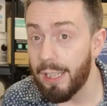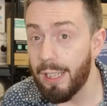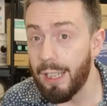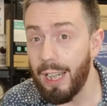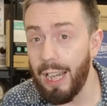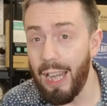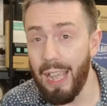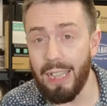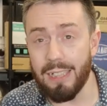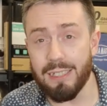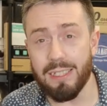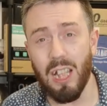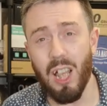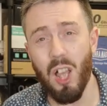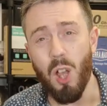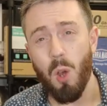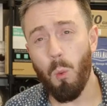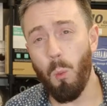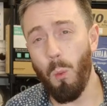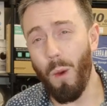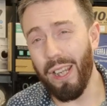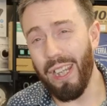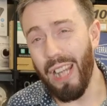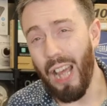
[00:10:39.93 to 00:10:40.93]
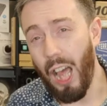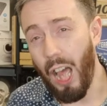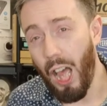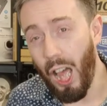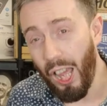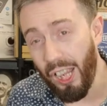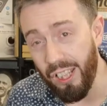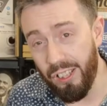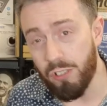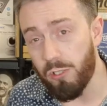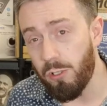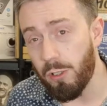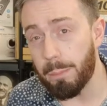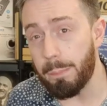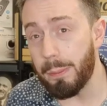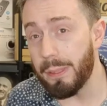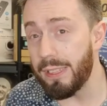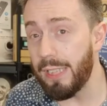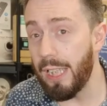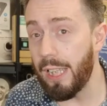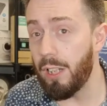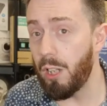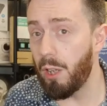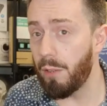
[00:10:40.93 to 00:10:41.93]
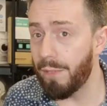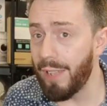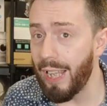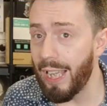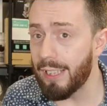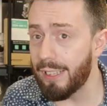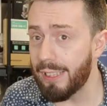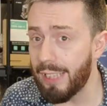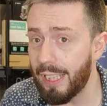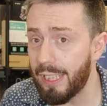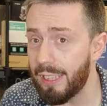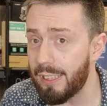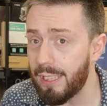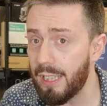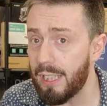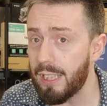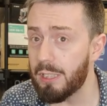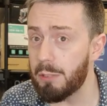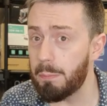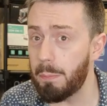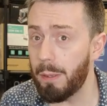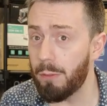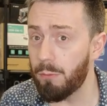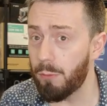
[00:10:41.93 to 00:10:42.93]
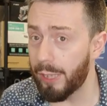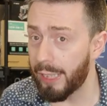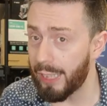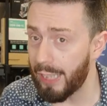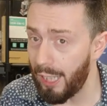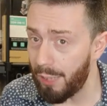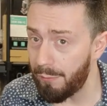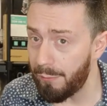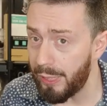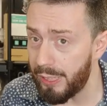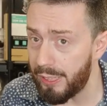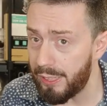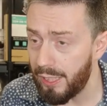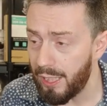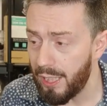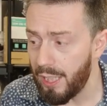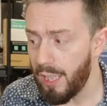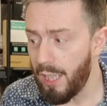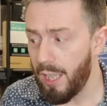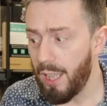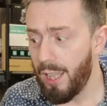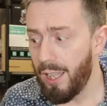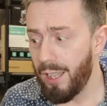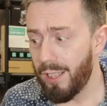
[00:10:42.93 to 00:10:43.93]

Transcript: And unless 100% of that data has been recovered,